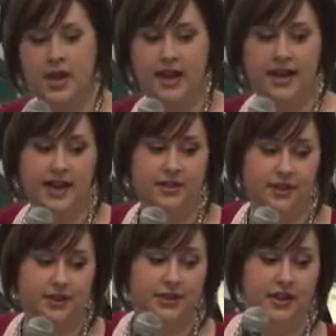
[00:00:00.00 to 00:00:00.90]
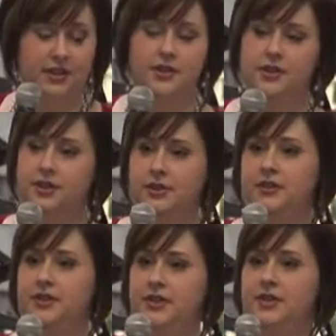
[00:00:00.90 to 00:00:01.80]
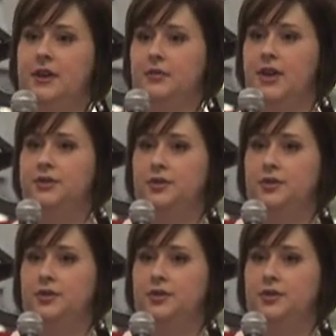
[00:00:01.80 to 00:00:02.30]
And again, this is a list of the services that we at